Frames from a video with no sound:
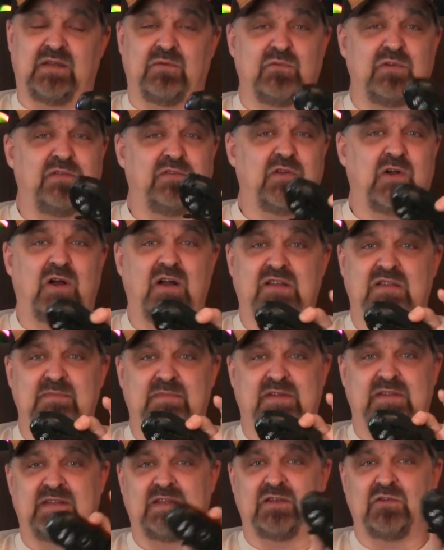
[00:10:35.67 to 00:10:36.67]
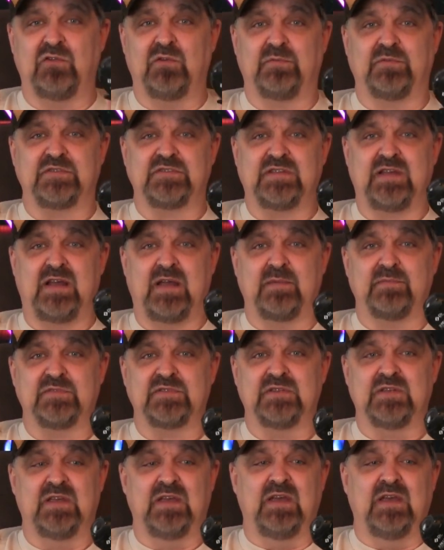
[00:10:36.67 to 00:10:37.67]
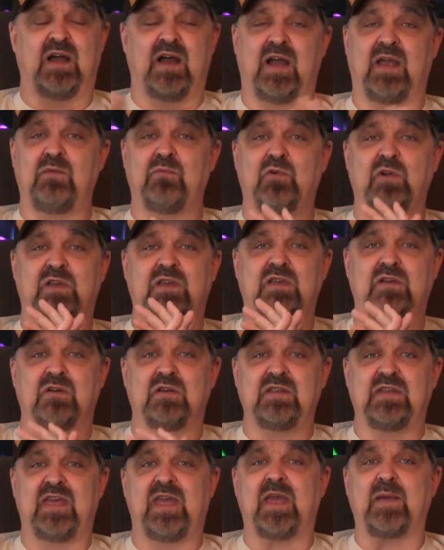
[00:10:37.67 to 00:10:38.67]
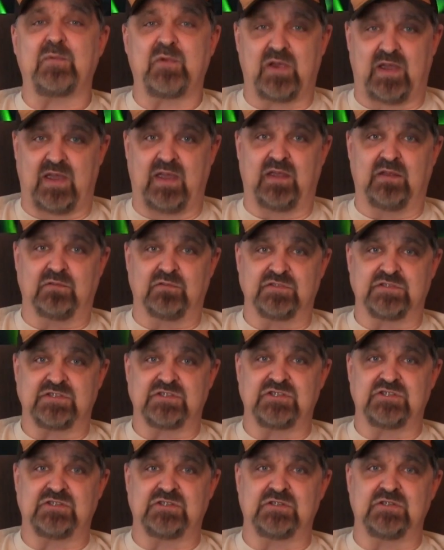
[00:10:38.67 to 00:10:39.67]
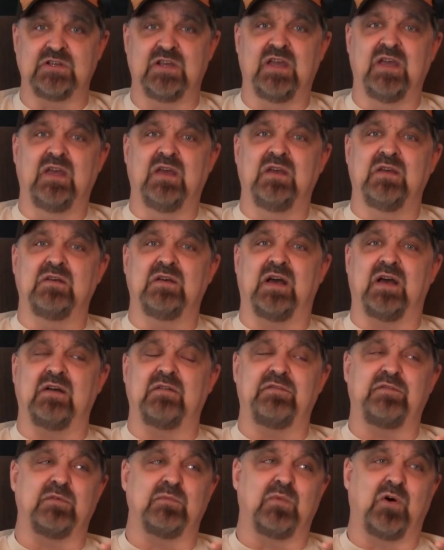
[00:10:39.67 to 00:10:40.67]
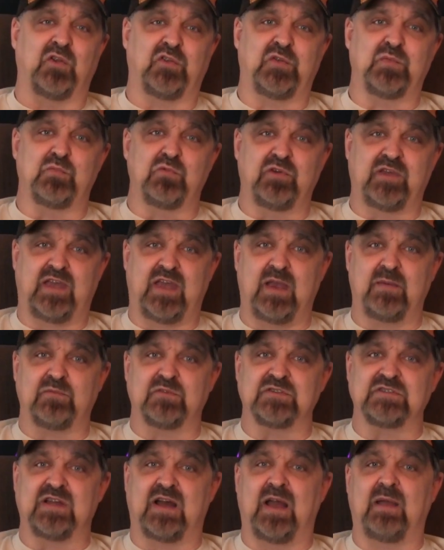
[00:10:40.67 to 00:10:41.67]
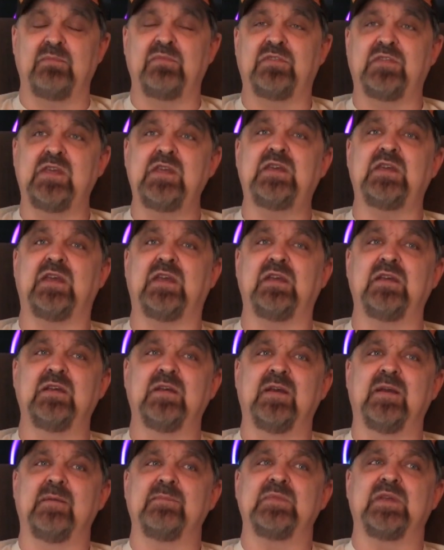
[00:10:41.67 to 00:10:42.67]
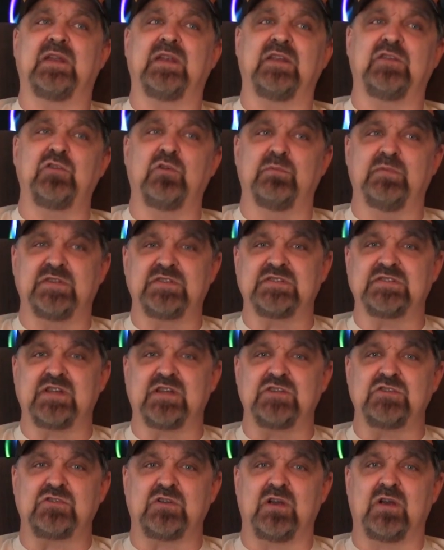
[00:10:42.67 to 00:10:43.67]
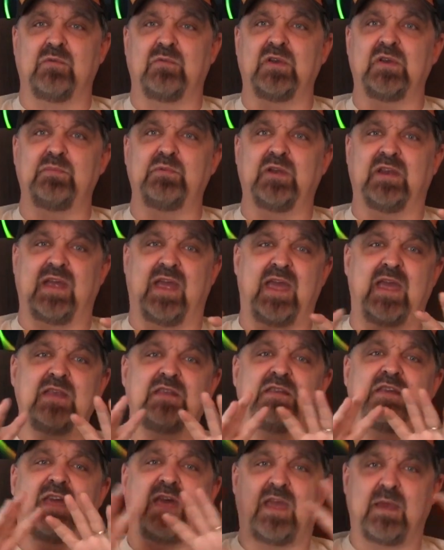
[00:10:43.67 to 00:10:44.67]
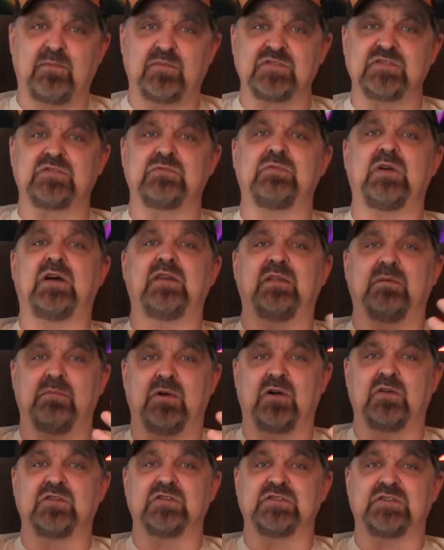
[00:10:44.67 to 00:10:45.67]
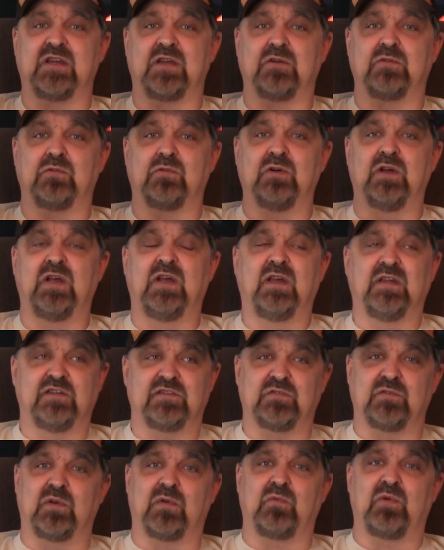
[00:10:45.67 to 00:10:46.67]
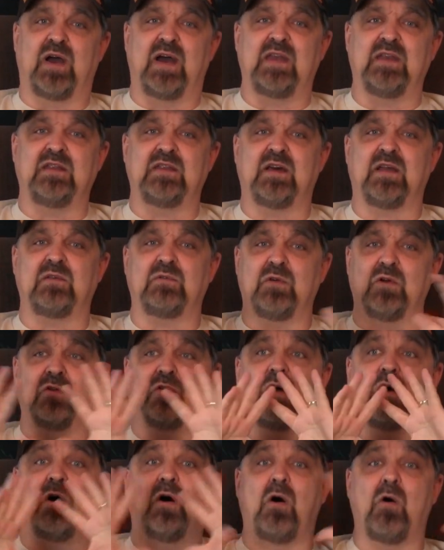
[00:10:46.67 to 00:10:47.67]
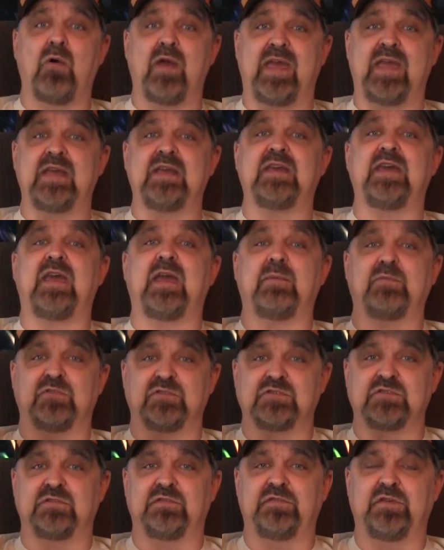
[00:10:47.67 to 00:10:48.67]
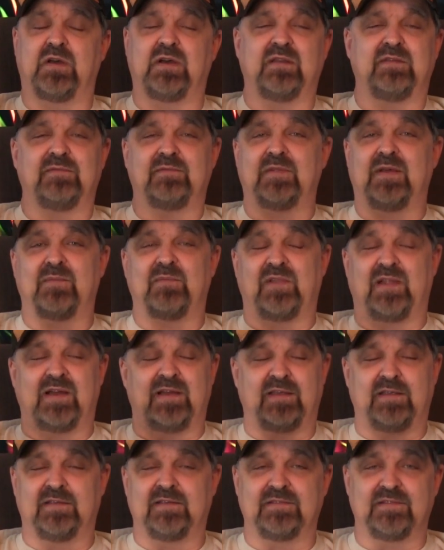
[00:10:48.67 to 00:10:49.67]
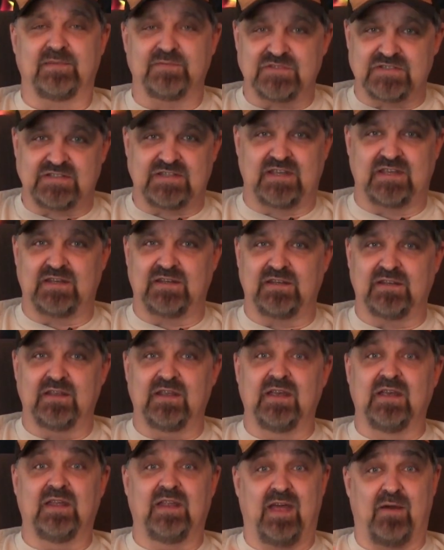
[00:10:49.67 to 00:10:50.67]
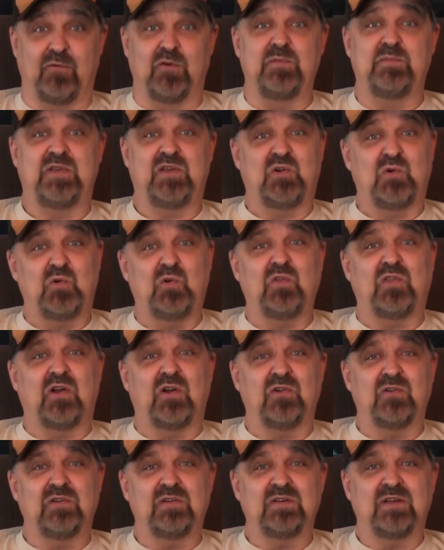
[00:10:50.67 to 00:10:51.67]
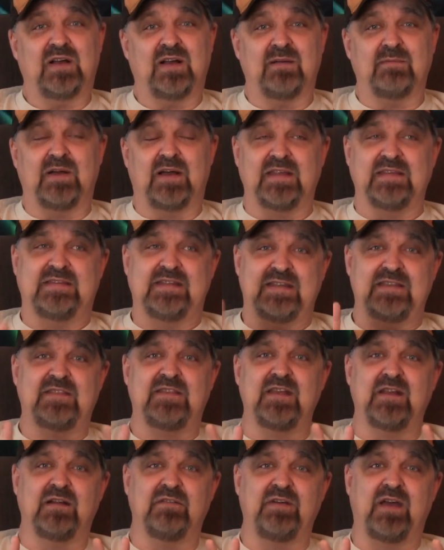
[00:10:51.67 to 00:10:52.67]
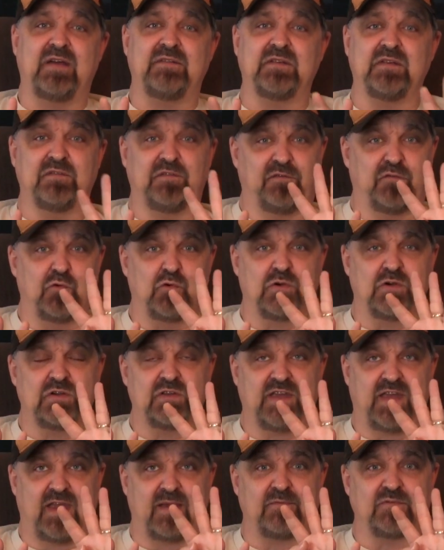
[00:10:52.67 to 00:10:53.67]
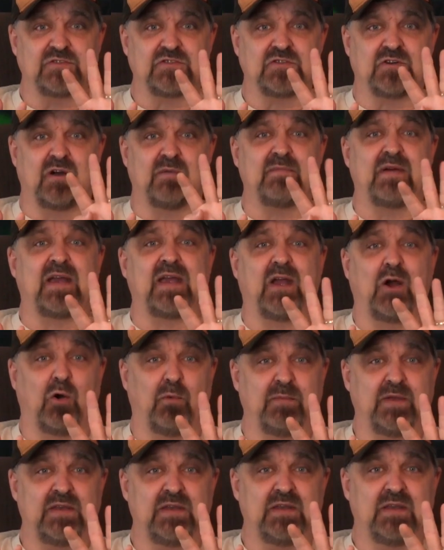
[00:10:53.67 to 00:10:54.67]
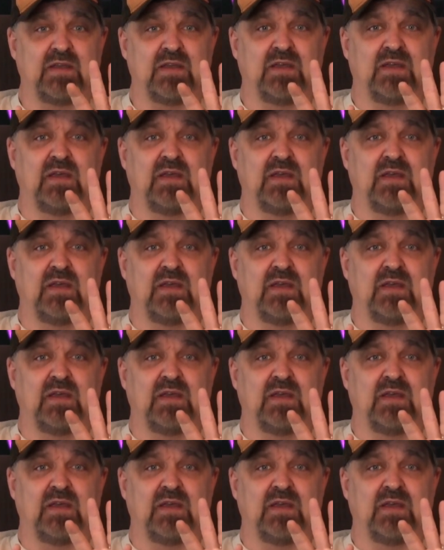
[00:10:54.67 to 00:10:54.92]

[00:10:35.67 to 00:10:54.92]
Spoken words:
And we've talked about that numerous times. I'm working on camera angles this year for multiple cameras. I'm thinking, and I told Mrs. HR, I want to put 8 cameras around the motorcycle. So when I'm riding down the road, all 8 cameras are... I'm lying. I'm just kidding. That would be cool, though. I did think of having 4 cameras on my helmet.